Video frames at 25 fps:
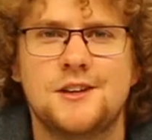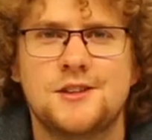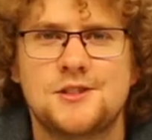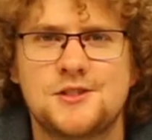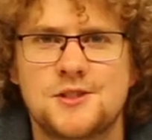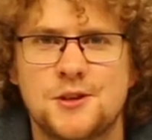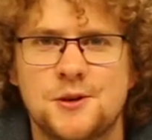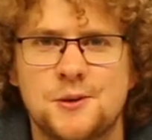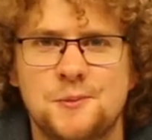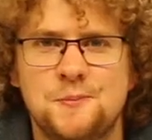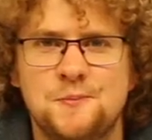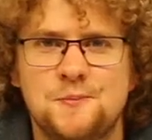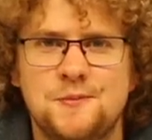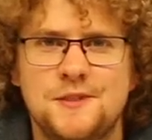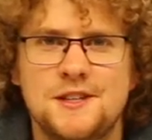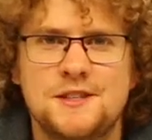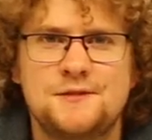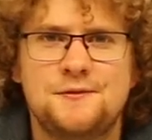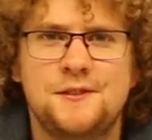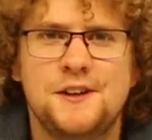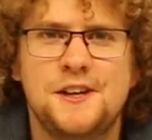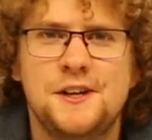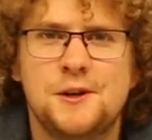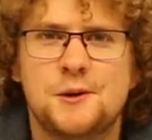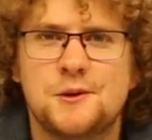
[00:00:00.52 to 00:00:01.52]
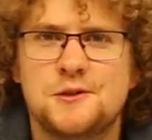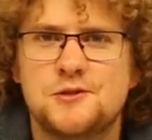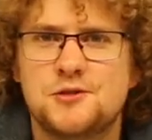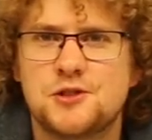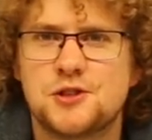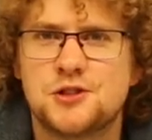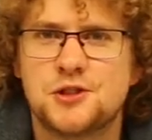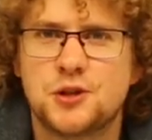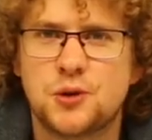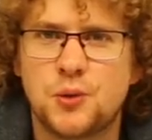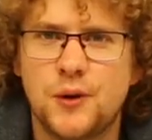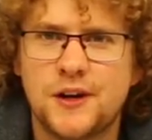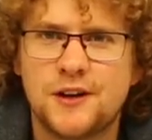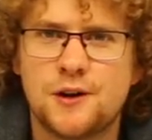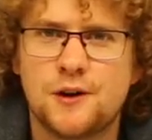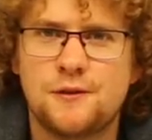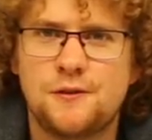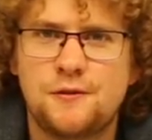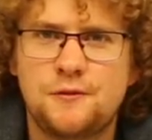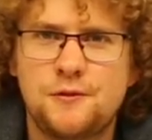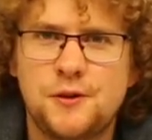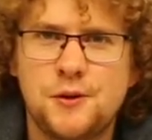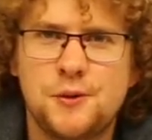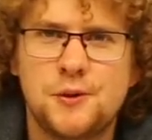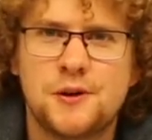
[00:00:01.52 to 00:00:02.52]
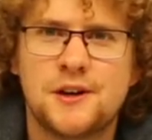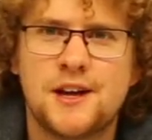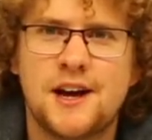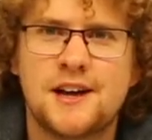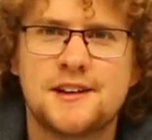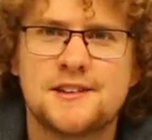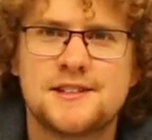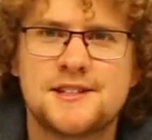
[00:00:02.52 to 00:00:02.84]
So this video is just a quick overview on how